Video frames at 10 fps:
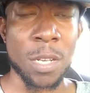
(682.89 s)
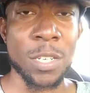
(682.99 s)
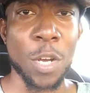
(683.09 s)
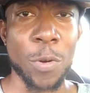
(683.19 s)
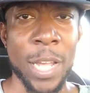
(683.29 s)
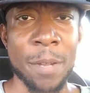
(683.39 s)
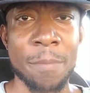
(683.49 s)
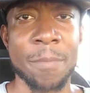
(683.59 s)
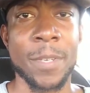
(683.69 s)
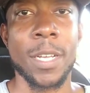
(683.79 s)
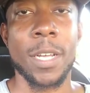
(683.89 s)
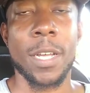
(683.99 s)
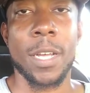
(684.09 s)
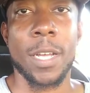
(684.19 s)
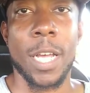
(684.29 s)
donate,
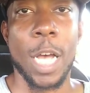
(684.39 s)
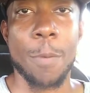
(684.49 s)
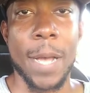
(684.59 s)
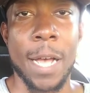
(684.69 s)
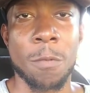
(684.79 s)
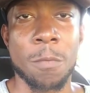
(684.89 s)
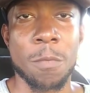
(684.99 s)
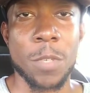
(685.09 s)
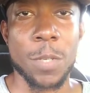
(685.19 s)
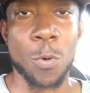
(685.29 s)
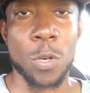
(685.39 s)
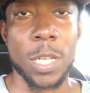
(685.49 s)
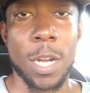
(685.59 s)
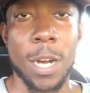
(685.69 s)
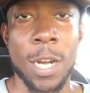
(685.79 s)
help out, support the
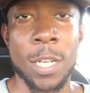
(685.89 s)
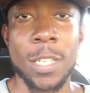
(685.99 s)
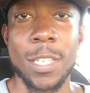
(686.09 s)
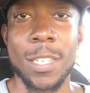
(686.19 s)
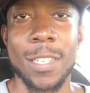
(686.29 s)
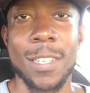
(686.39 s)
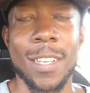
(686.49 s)
cause,